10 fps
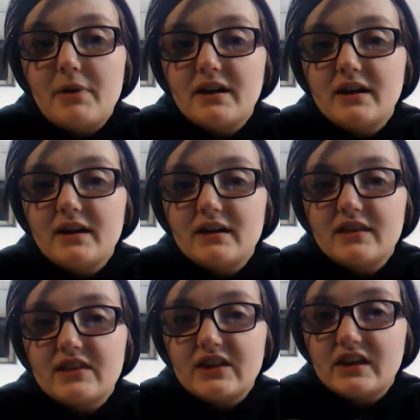
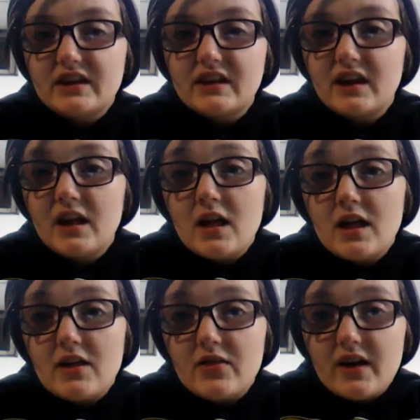big thing
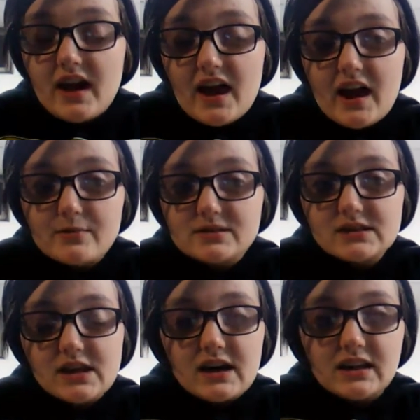that happens
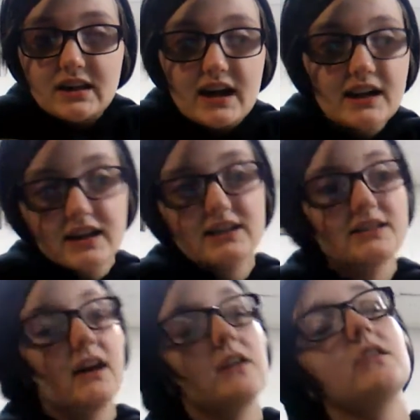a lot. Like, I
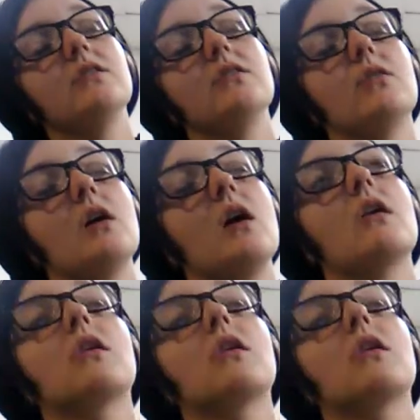can't tell you